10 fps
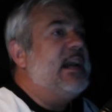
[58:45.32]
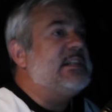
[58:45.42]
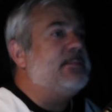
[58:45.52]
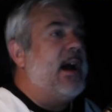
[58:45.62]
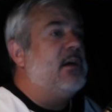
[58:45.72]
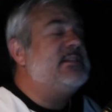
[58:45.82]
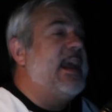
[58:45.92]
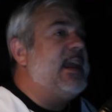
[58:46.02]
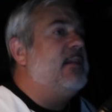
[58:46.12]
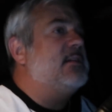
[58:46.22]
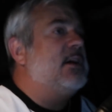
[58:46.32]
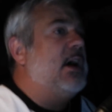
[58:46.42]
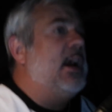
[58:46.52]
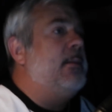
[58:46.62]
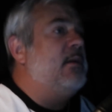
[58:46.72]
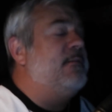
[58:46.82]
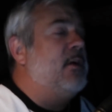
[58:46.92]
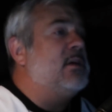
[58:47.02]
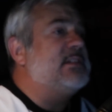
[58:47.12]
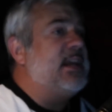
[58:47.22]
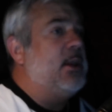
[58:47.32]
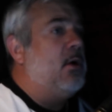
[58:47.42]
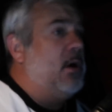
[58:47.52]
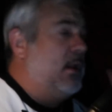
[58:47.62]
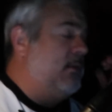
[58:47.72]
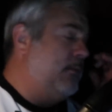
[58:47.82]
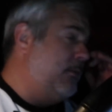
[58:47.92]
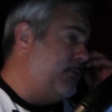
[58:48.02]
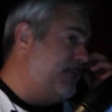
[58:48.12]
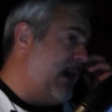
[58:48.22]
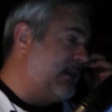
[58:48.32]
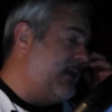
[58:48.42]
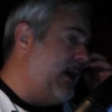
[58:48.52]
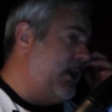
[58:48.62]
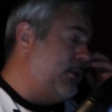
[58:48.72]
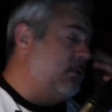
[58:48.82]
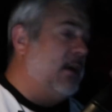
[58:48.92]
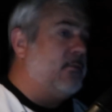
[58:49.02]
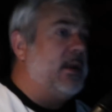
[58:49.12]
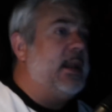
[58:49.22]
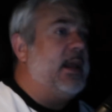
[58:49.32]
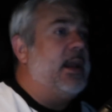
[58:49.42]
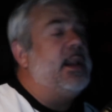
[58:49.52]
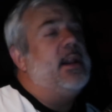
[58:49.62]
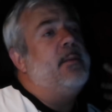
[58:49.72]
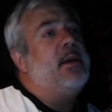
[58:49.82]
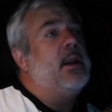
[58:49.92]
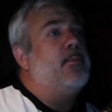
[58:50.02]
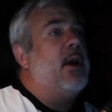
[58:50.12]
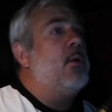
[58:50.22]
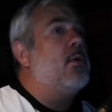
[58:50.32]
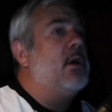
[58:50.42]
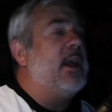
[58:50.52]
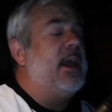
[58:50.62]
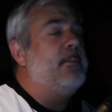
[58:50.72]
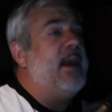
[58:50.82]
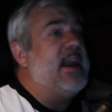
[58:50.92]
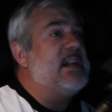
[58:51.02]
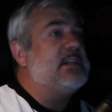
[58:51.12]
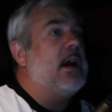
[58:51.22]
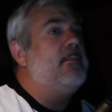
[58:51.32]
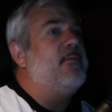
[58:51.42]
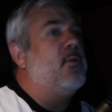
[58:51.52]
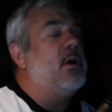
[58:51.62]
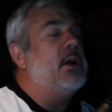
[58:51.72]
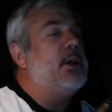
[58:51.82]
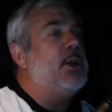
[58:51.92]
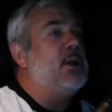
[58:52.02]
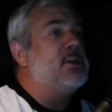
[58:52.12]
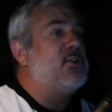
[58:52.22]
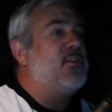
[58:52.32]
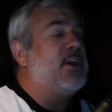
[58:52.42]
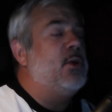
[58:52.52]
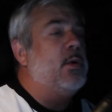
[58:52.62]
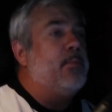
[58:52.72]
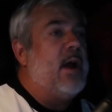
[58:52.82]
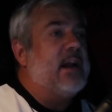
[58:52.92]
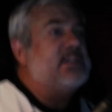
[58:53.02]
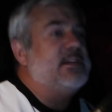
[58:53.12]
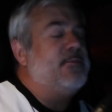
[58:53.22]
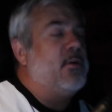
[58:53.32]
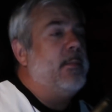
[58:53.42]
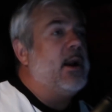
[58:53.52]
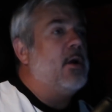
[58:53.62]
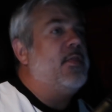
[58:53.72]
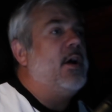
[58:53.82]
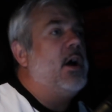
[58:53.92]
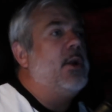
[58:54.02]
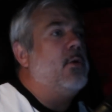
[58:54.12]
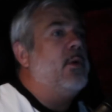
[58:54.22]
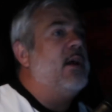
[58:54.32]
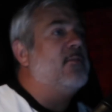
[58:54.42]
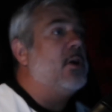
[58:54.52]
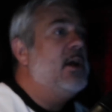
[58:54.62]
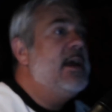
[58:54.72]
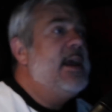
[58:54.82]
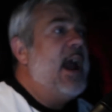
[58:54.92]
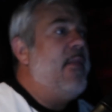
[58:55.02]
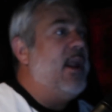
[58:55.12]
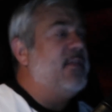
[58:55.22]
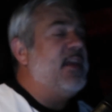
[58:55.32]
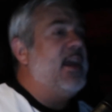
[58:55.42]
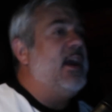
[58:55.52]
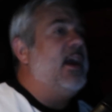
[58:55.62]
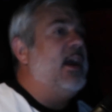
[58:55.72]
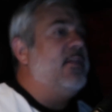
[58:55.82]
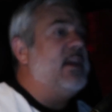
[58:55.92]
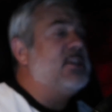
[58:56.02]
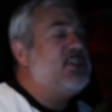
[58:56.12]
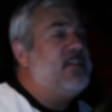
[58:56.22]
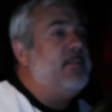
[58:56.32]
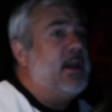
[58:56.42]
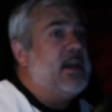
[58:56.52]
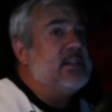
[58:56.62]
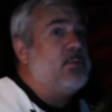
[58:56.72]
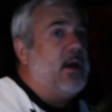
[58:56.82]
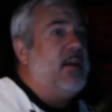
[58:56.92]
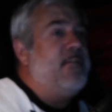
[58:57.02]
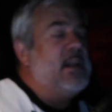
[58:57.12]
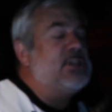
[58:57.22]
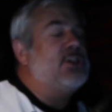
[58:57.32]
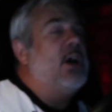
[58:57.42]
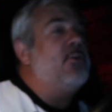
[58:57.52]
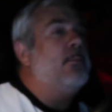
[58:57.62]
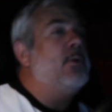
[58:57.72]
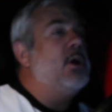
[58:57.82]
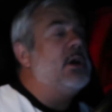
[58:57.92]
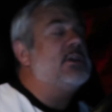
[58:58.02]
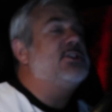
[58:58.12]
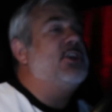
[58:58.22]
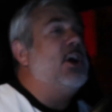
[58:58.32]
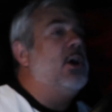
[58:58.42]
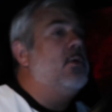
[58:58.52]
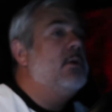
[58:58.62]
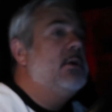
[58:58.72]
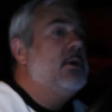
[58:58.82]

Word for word: it's about taking the time and focusing on the fact that you love reading and it being a priority and making time for it, you know, just like you would practicing for a marathon or whatever. And then at the end, the achievement is, well, I finished 100 books, you know.